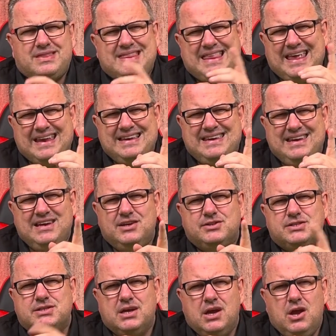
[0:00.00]
And
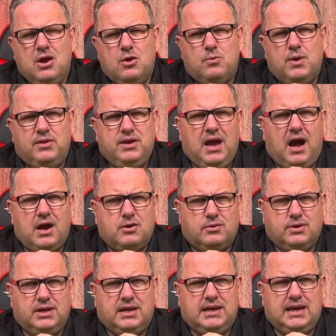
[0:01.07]
here's where the
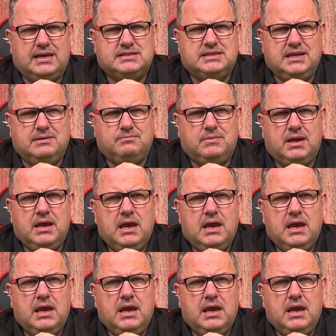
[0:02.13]
irony kicks in.